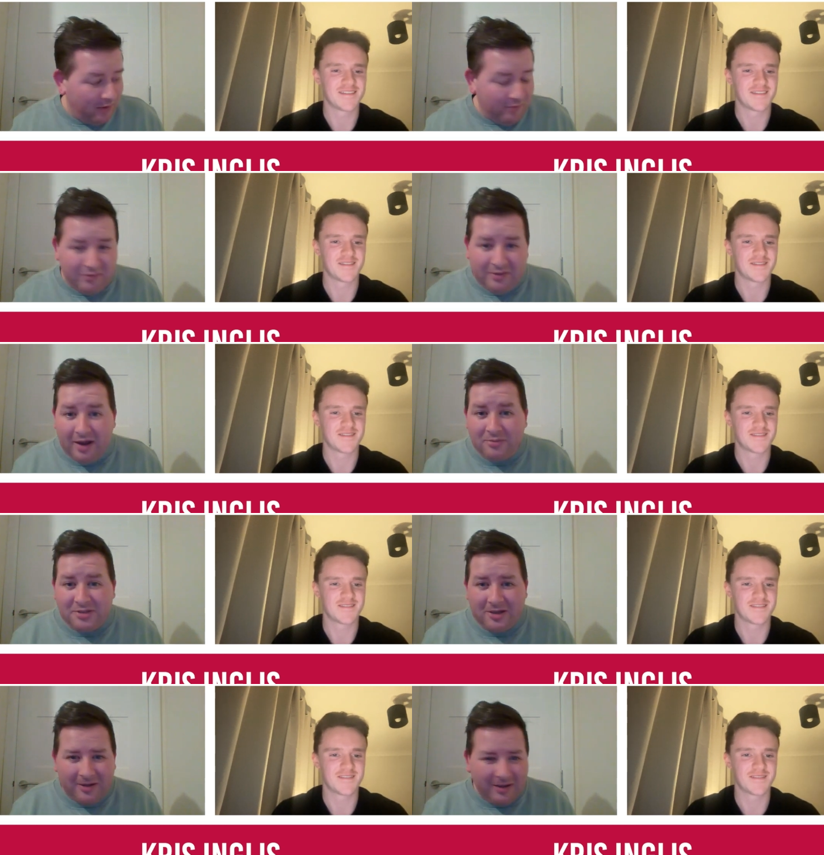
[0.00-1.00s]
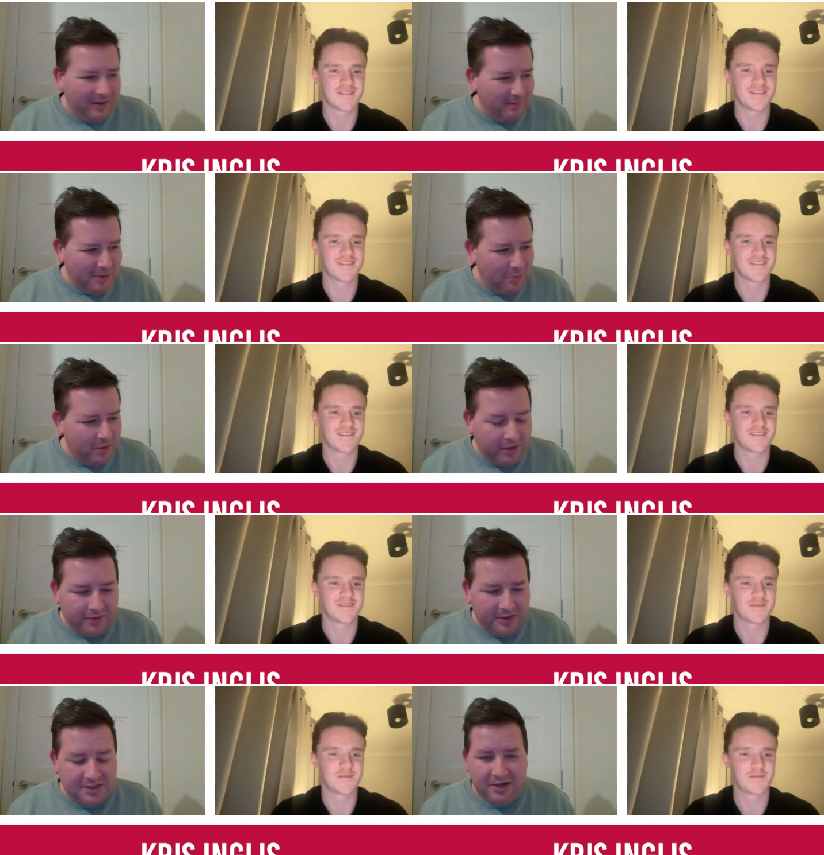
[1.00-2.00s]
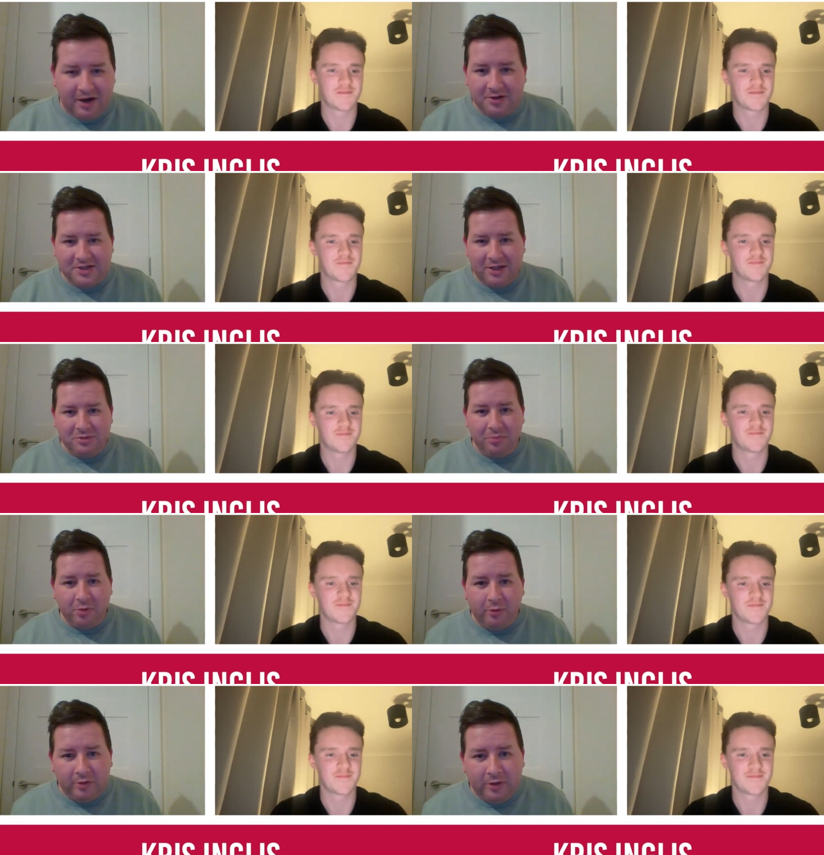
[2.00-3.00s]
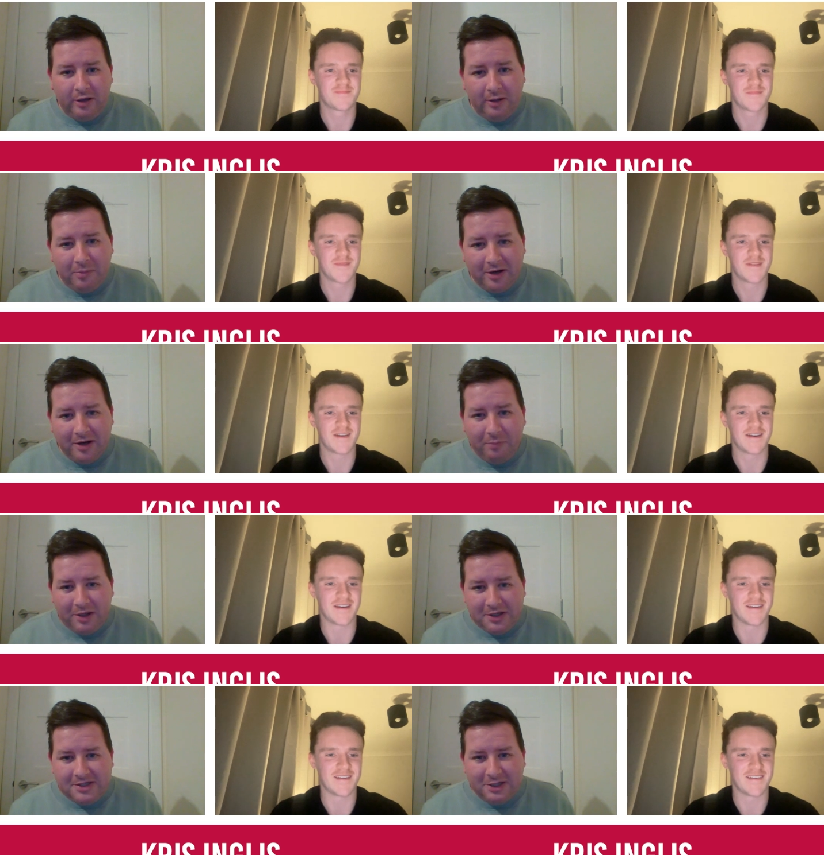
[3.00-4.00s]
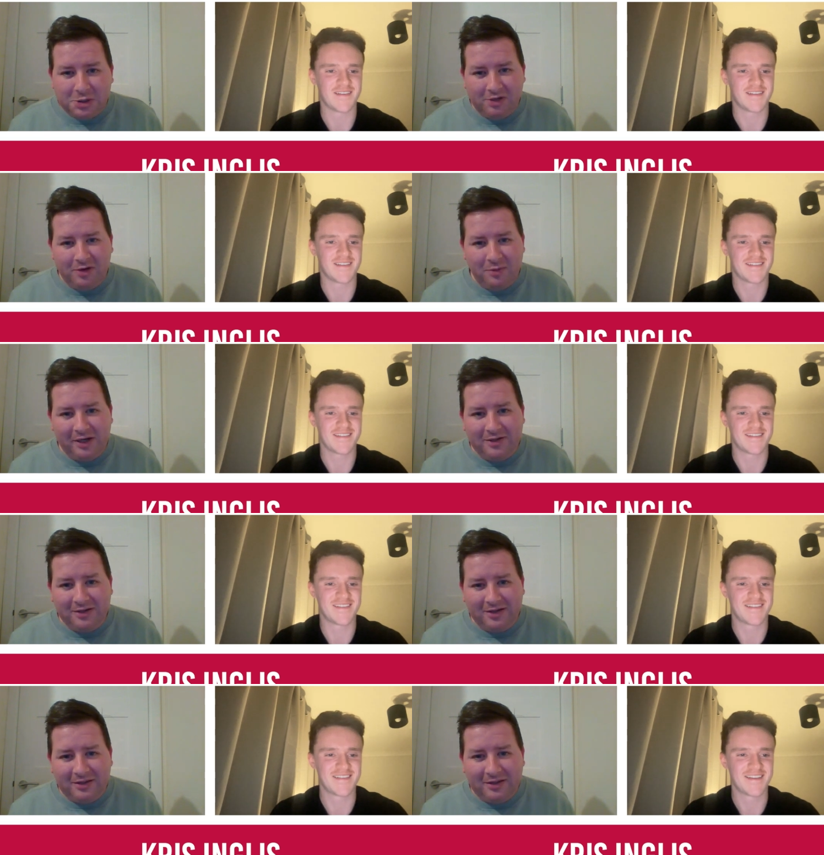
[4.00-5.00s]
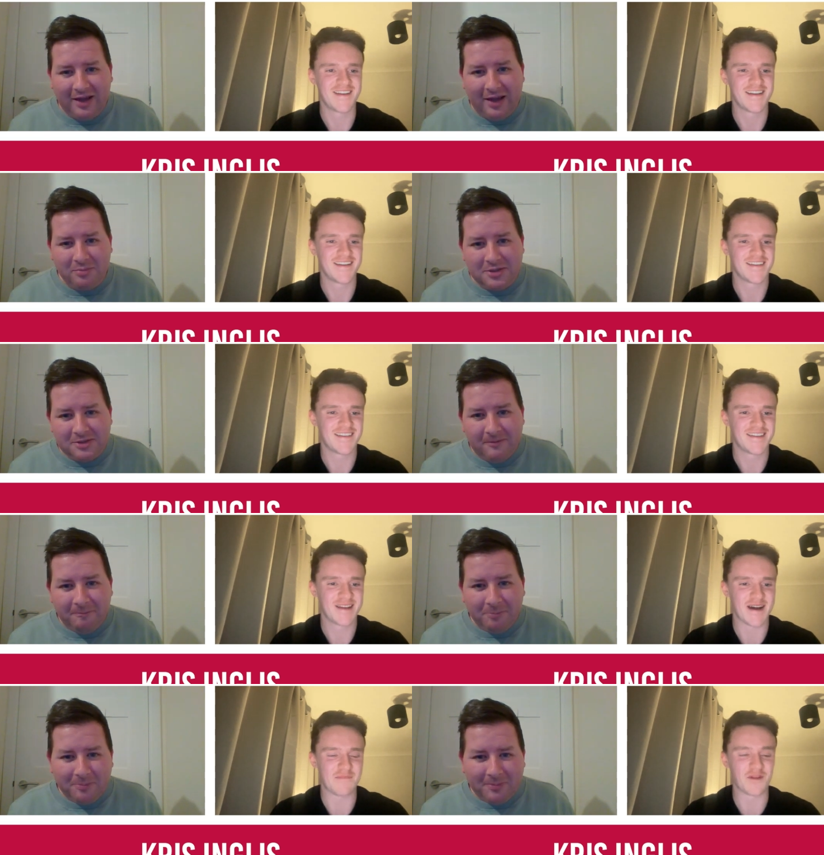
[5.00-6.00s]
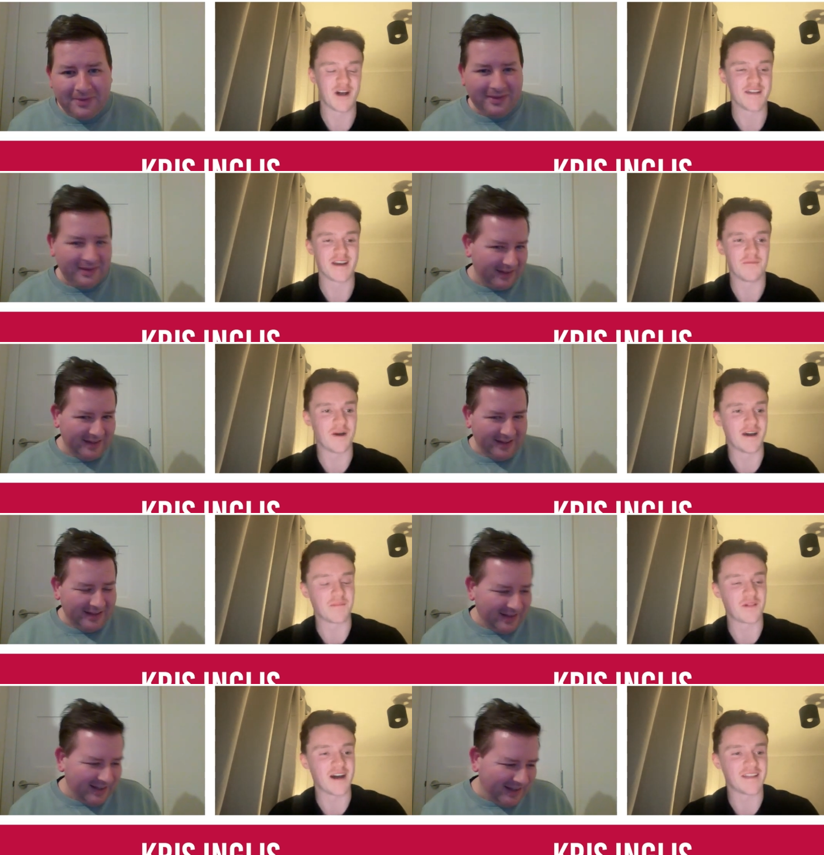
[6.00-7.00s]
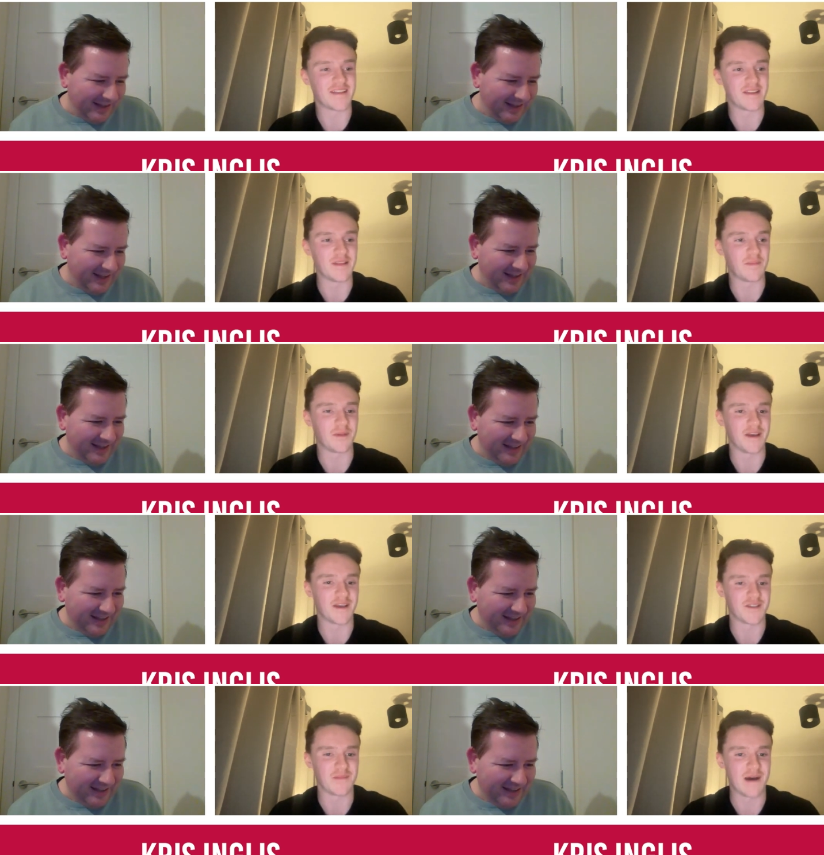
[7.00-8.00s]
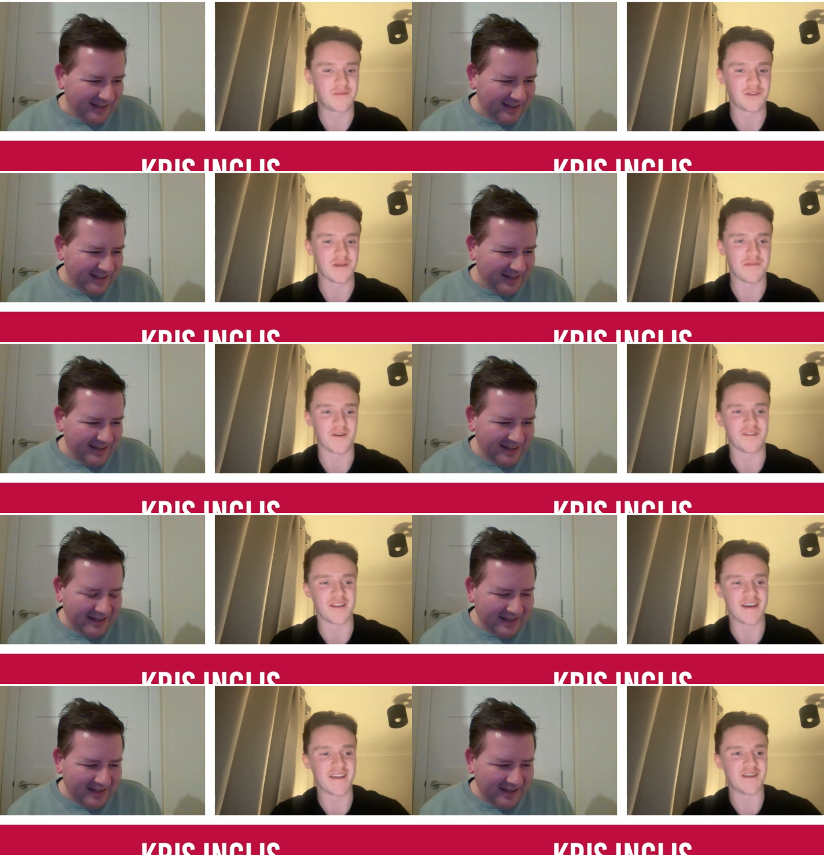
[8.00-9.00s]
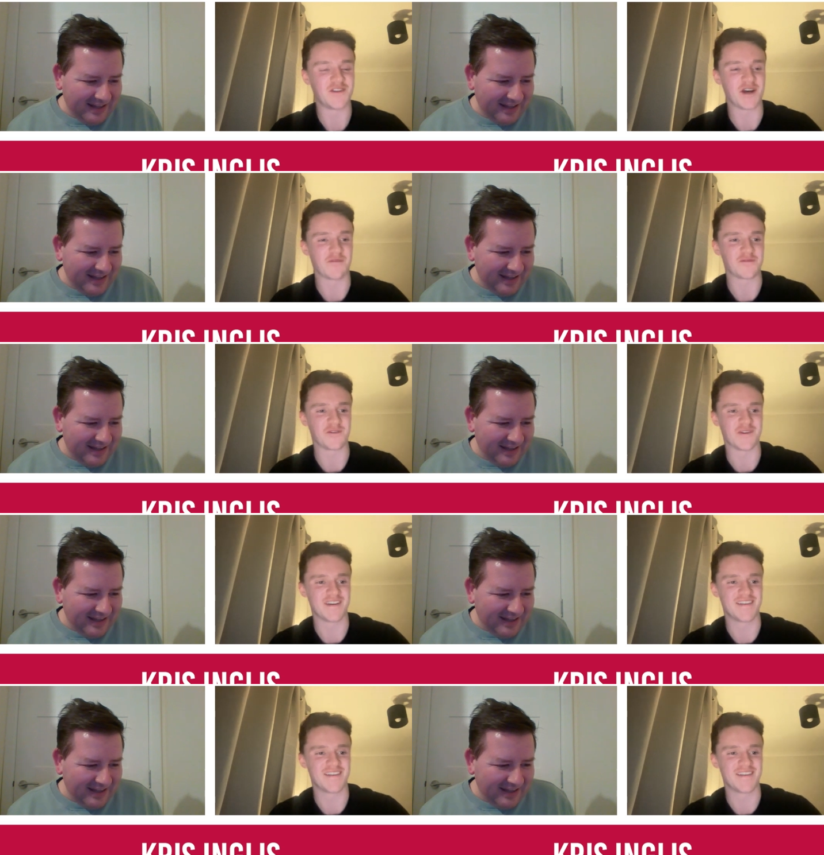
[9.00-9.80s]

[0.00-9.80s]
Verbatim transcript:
Speaker 1: in terms of being with the Dundee Stars, that was brutal. Bringing a PlayStation every week to, to games.
Speaker 2: I'm glad I, am glad I'm like absolutely murdered at NHL, so